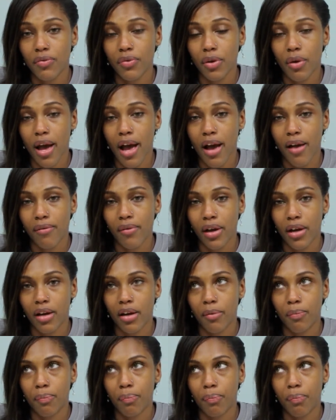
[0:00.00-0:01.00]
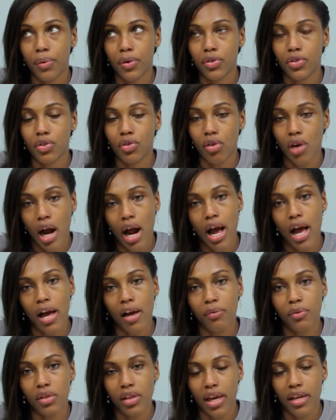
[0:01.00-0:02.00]
if you have like a
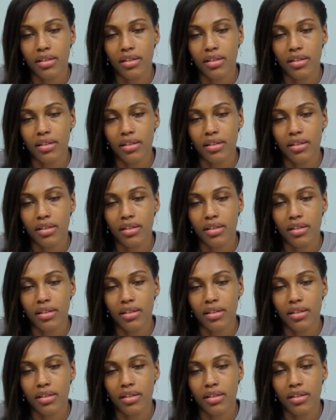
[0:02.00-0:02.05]
prescribed